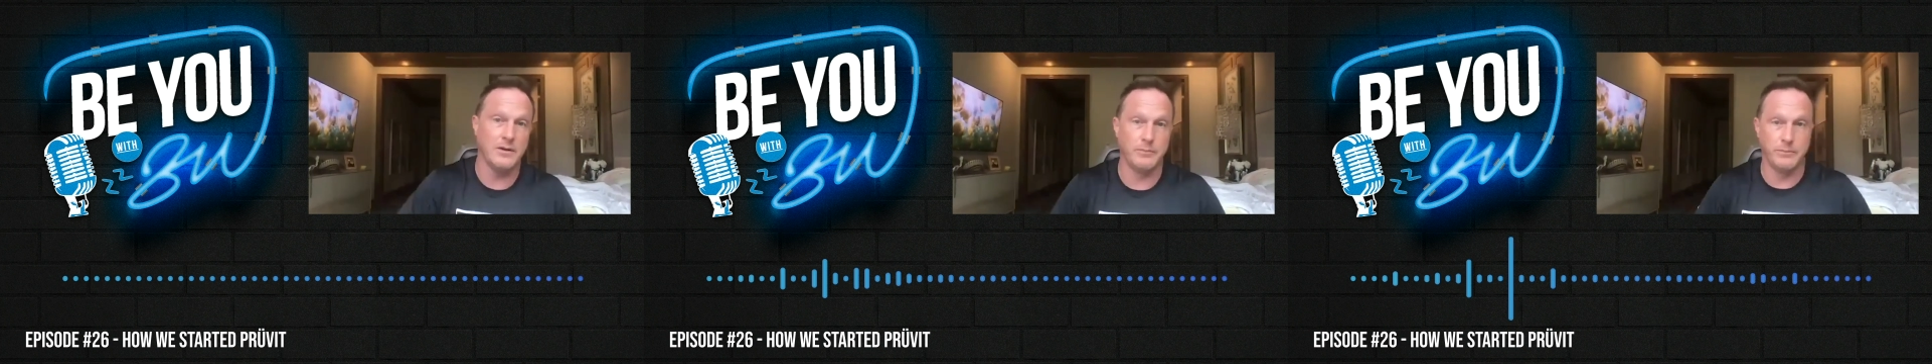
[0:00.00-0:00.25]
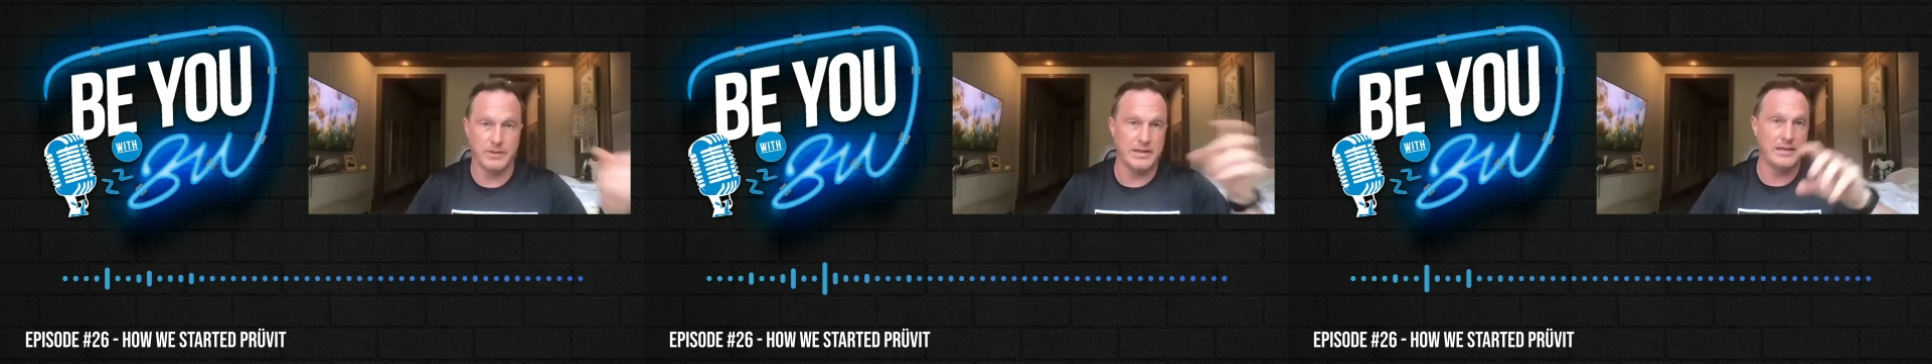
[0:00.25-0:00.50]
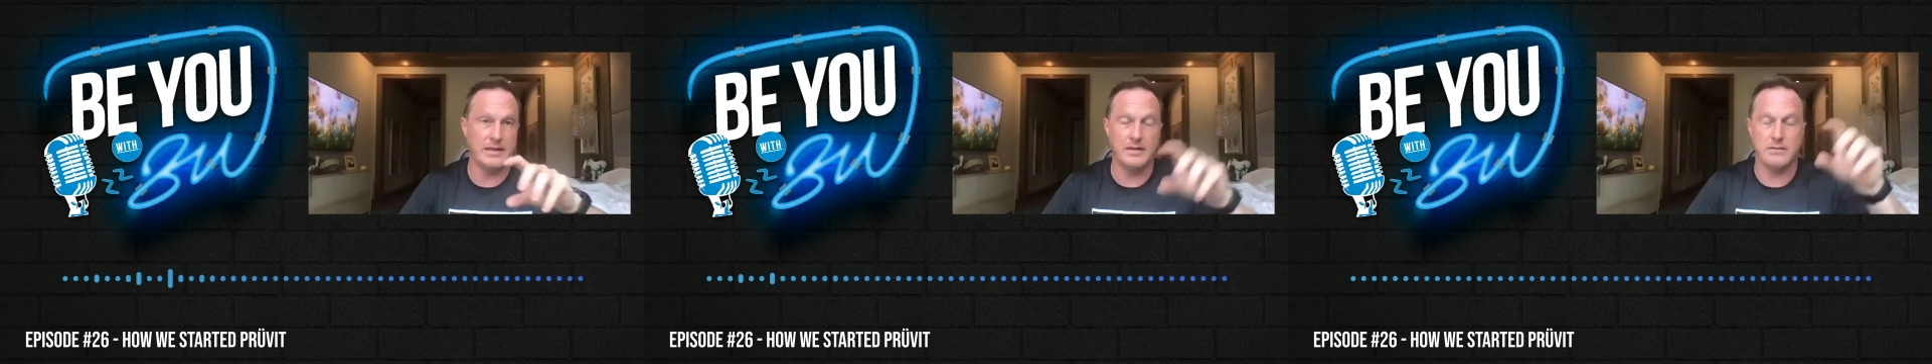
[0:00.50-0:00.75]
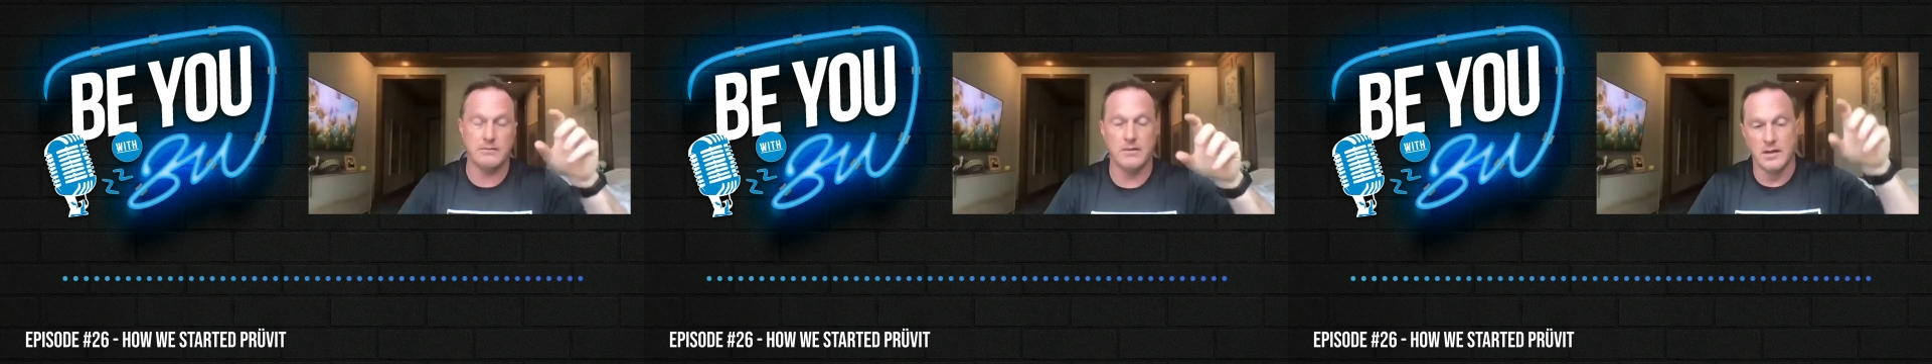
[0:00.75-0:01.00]

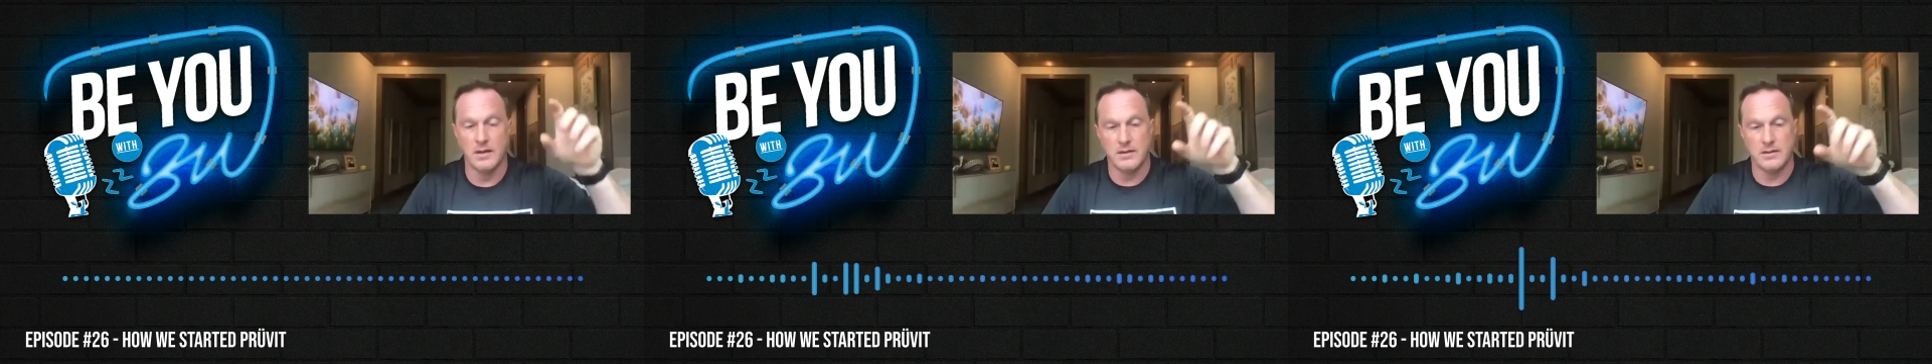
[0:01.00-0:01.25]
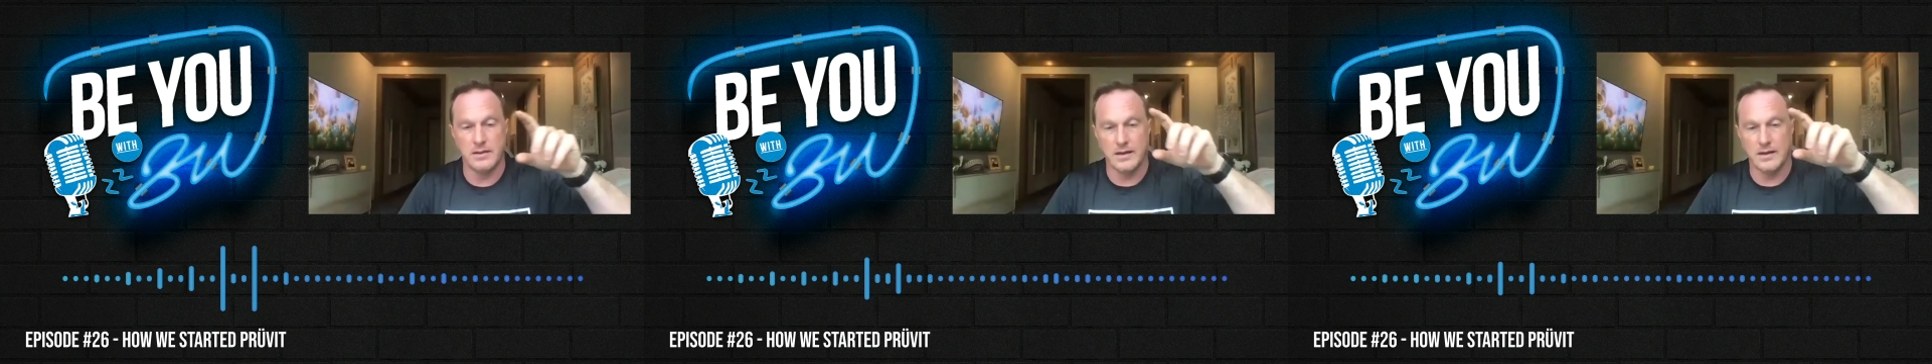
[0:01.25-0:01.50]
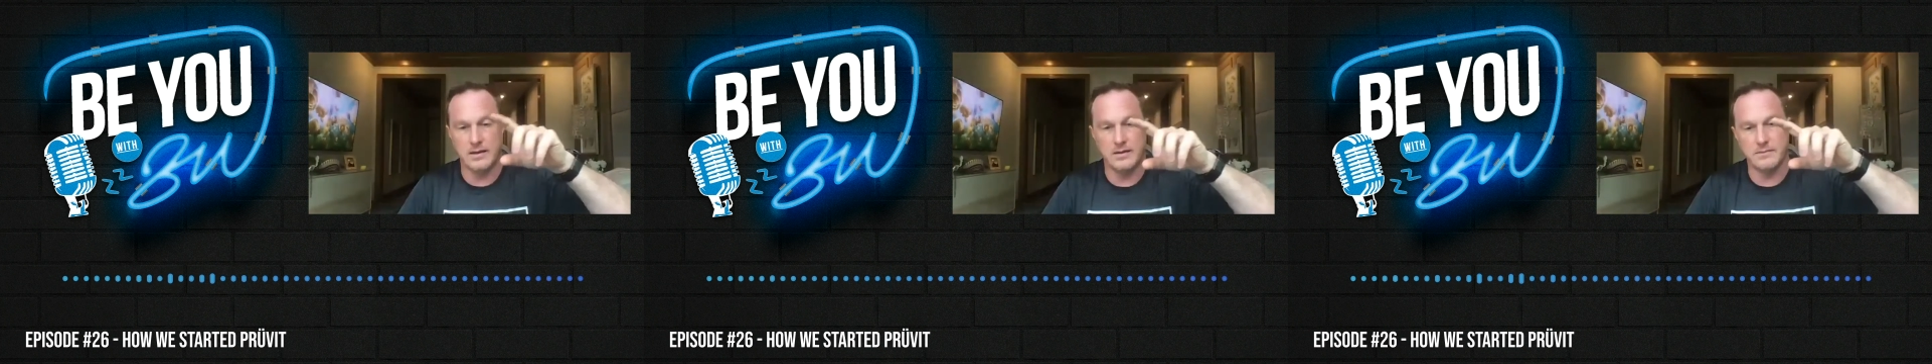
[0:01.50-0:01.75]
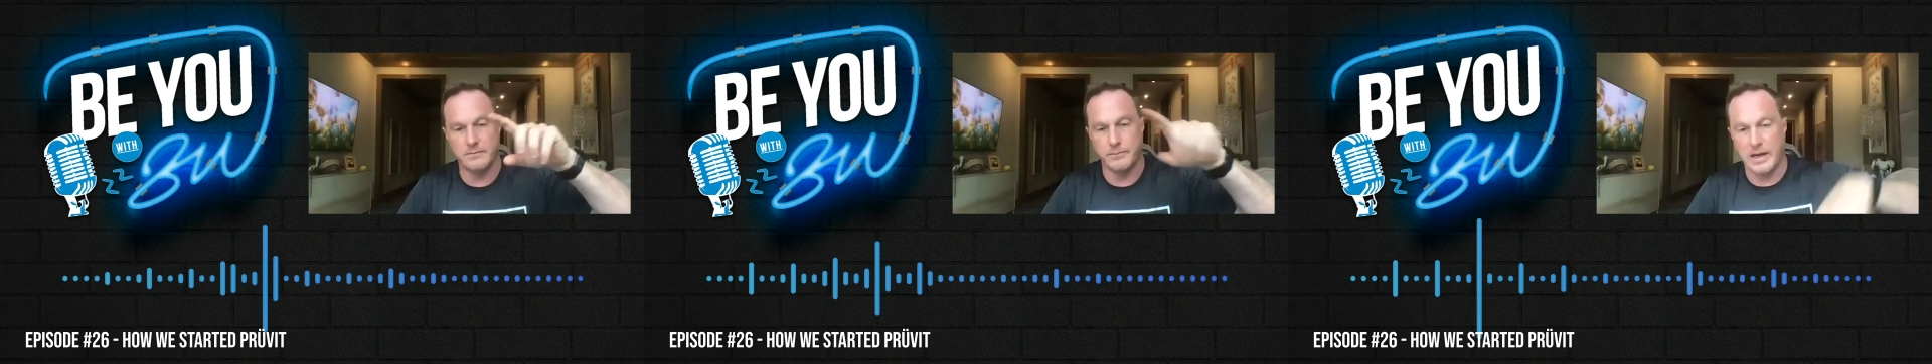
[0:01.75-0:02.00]
blending
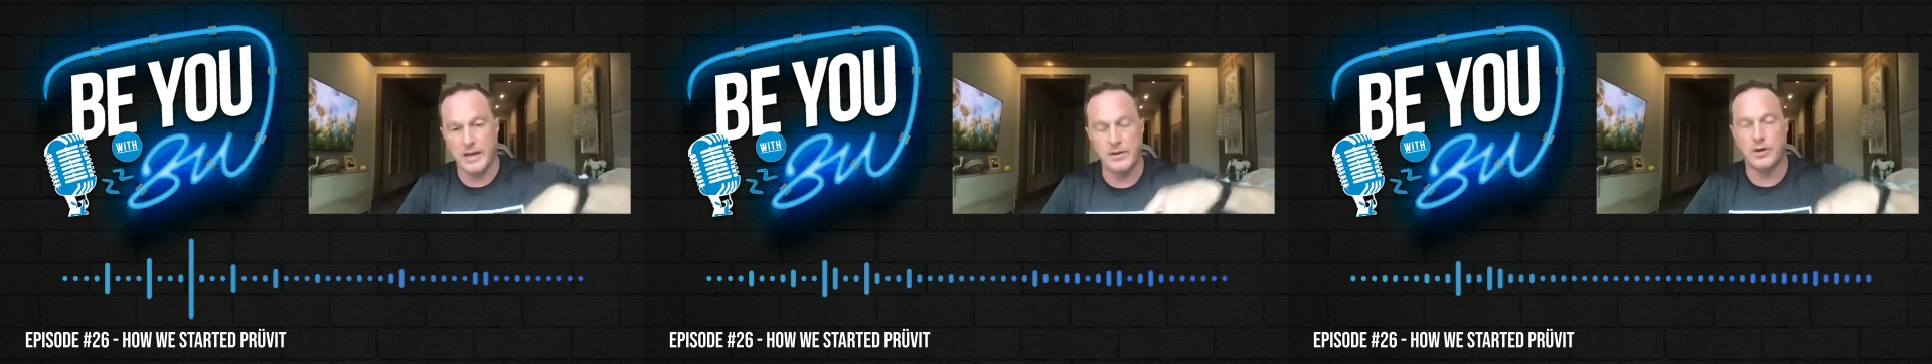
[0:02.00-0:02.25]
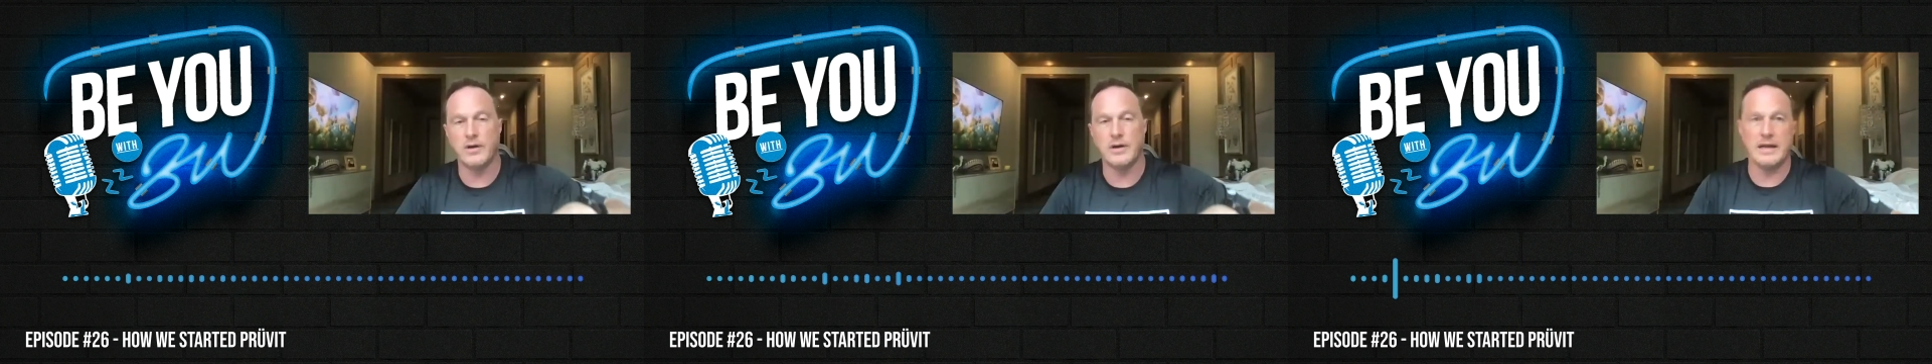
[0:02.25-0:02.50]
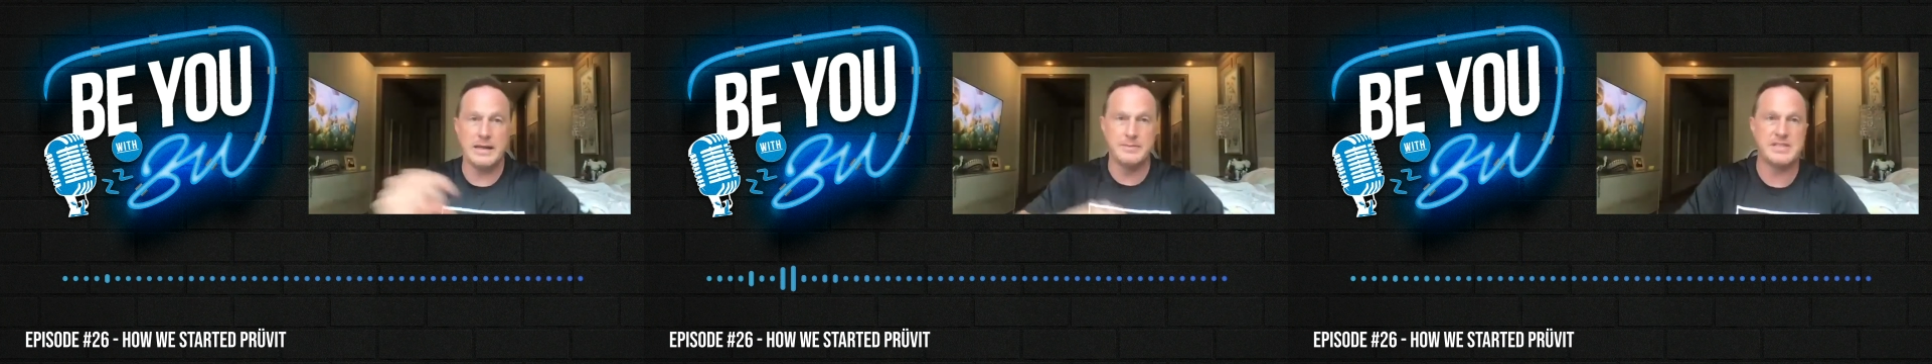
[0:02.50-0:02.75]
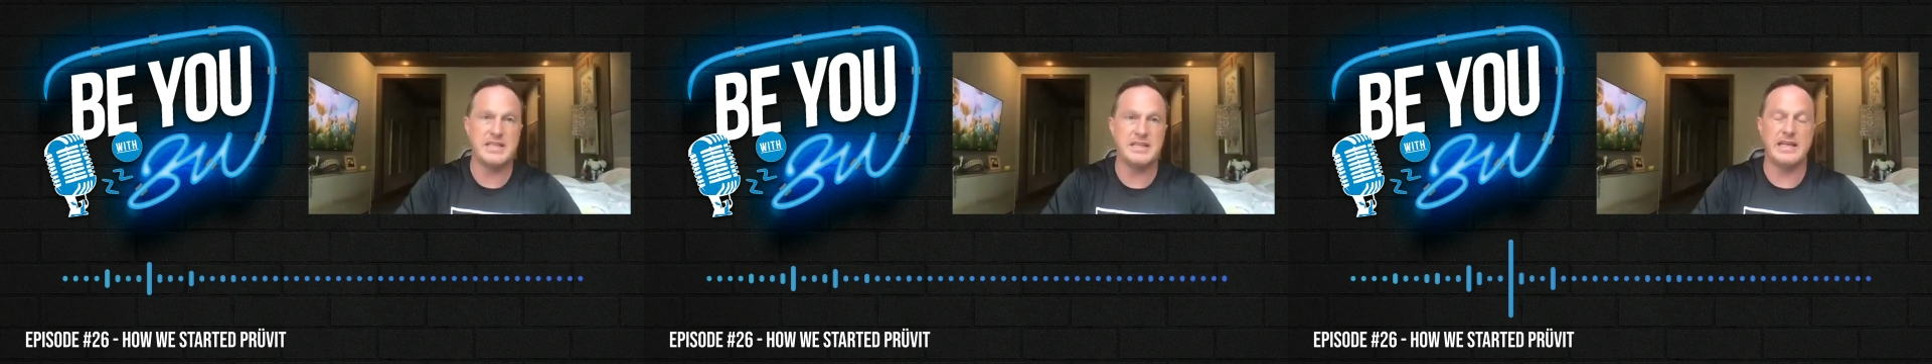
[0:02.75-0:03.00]
the butter and
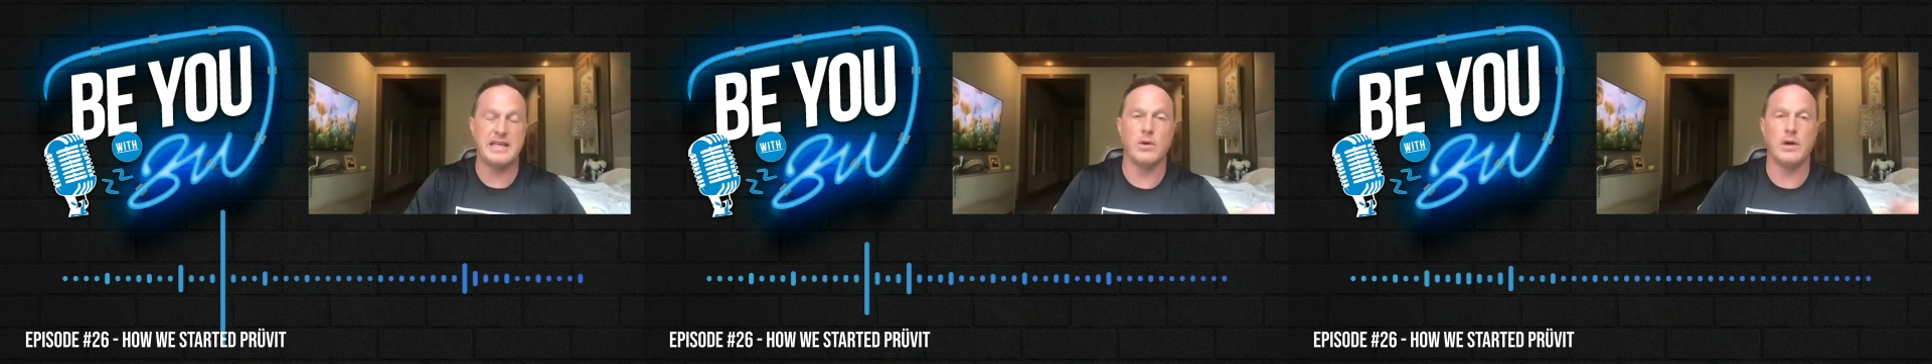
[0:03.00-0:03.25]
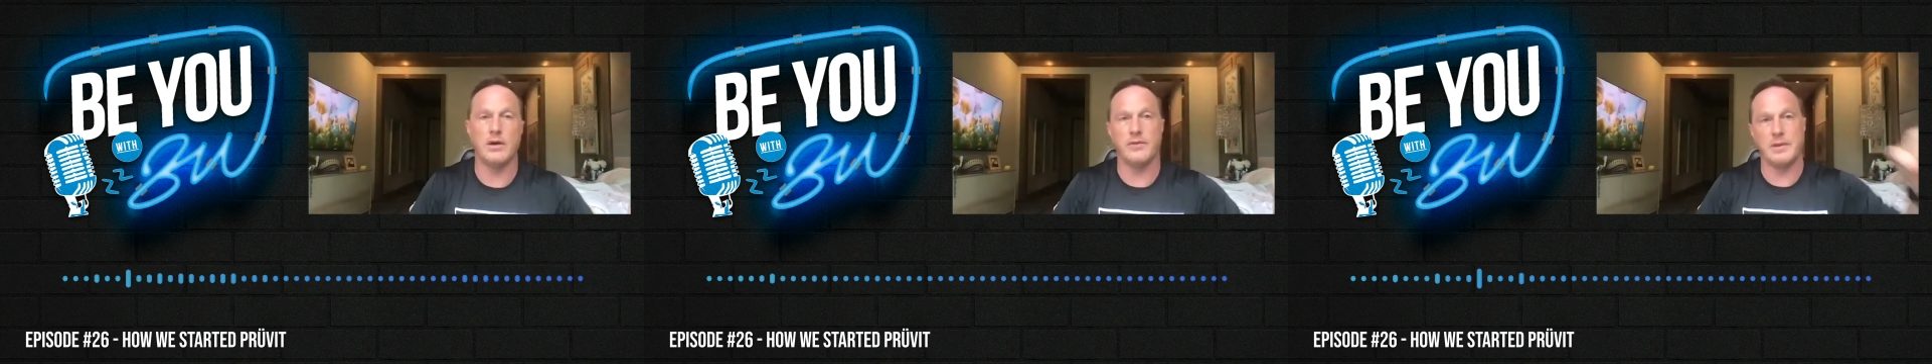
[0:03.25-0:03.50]
MCT oil,